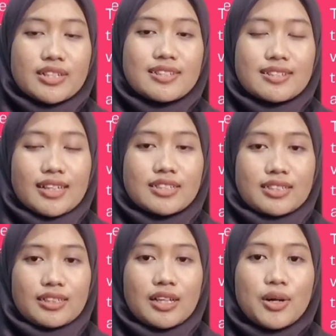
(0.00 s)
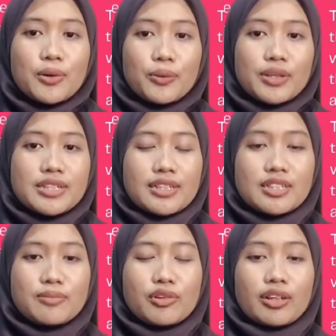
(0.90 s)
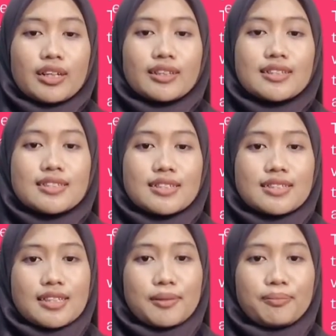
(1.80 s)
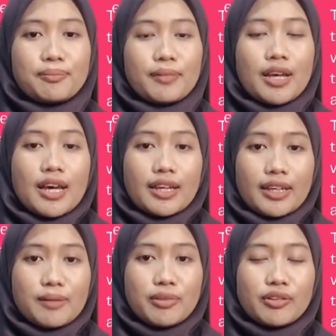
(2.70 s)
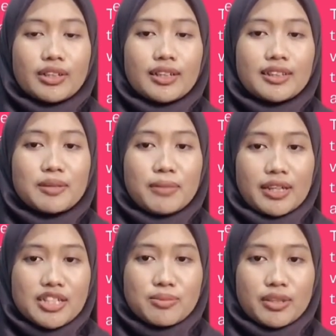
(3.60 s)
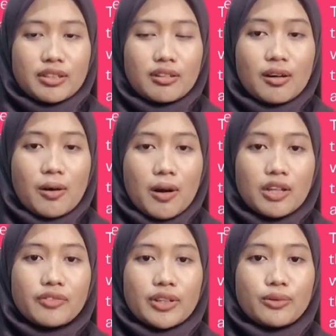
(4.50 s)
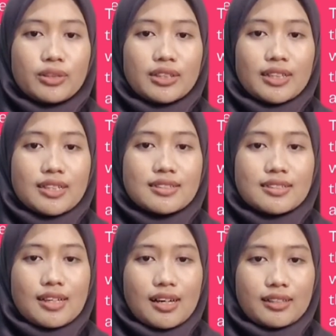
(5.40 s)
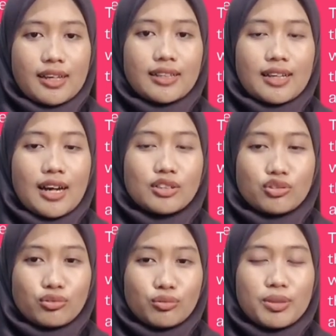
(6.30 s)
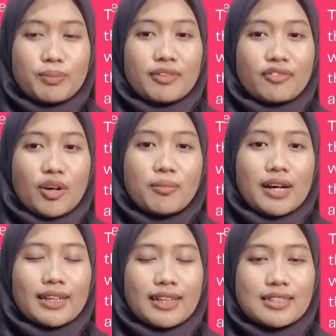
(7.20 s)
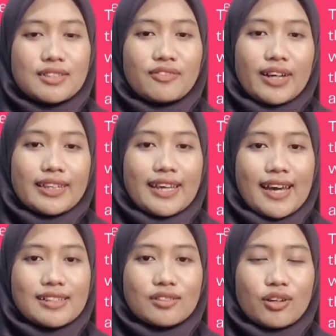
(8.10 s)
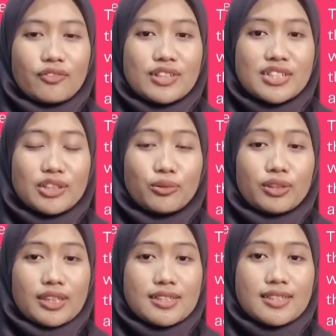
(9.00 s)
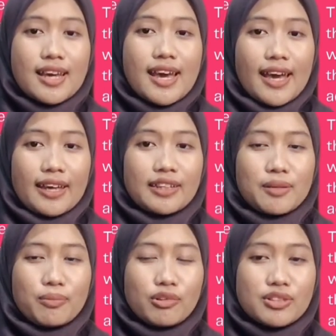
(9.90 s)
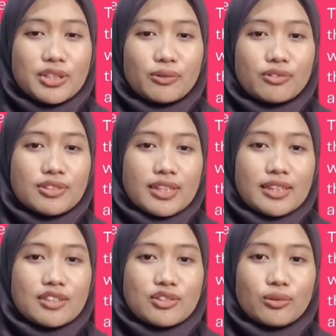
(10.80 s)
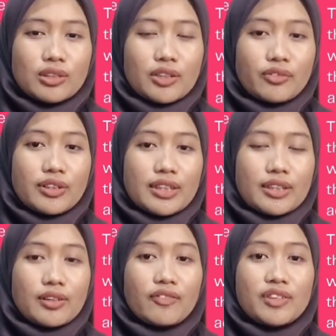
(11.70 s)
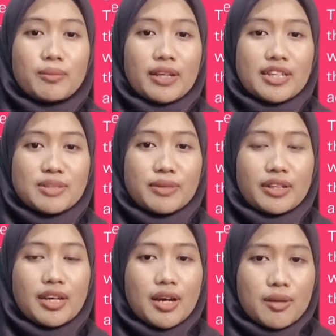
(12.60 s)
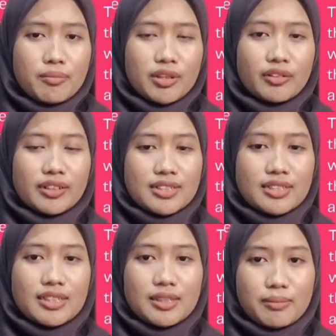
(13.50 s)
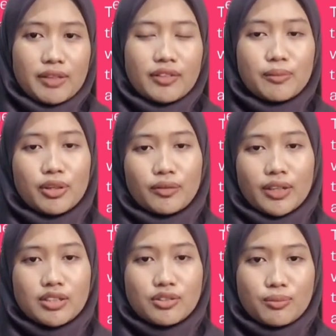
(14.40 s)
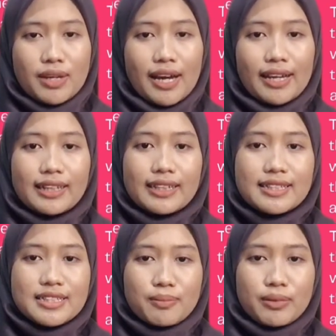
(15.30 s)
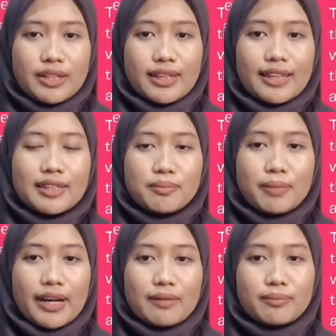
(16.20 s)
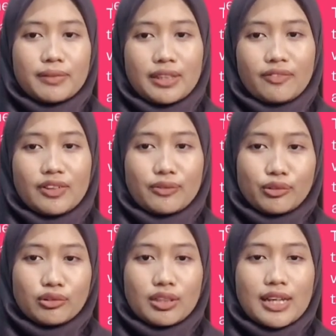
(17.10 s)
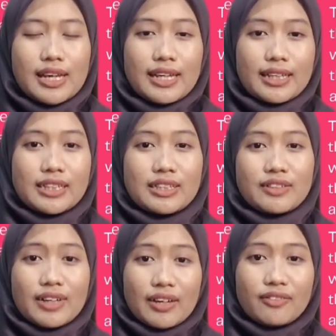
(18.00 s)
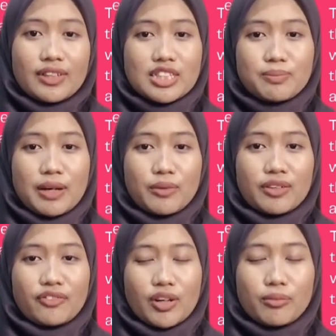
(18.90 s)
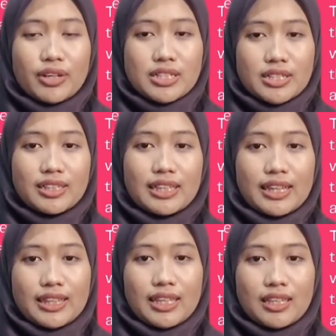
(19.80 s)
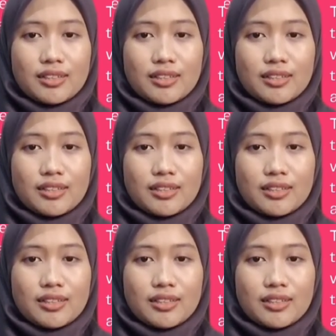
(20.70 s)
structure, which is bureaucratic system. In bureaucratic management, all regular tasks that are to be performed are classified as official duties and imposing rules in the sole authority of the management. Bureaucracy demands Democrats to be highly disciplined and abide with the rule. It derives its power from rationality.